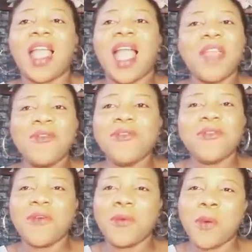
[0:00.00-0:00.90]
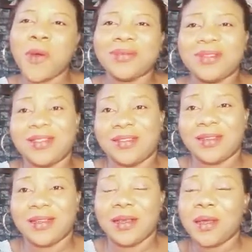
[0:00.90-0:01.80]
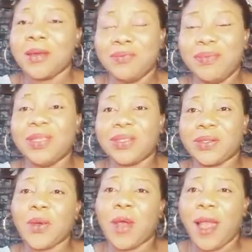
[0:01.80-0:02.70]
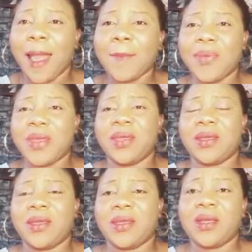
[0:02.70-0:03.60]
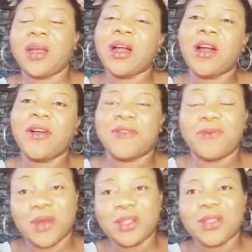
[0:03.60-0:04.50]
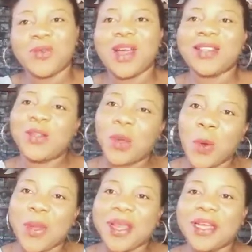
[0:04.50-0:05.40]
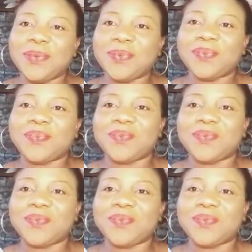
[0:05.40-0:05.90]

Are you, for once, be so happy of what you are doing?